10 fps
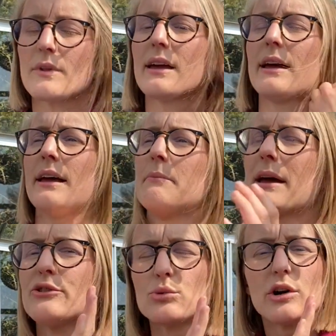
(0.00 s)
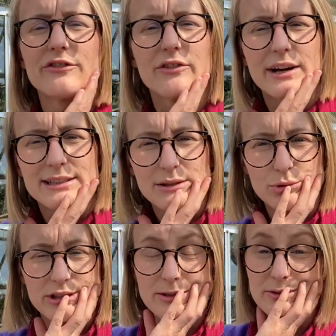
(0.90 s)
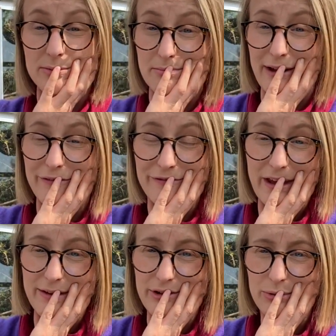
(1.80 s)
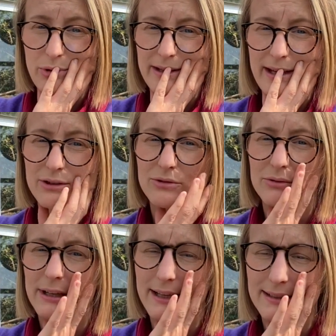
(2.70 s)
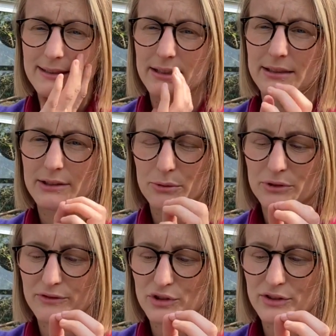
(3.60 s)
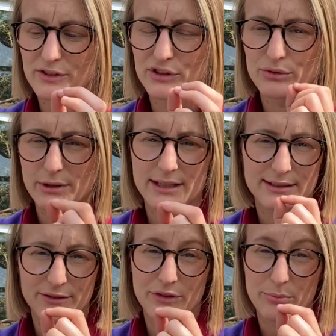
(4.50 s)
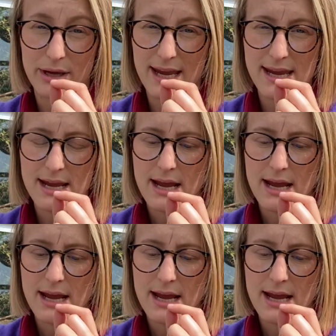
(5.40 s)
dwarf variety, which is my favorite one I grew last year in terms of just the sweetness of the pea.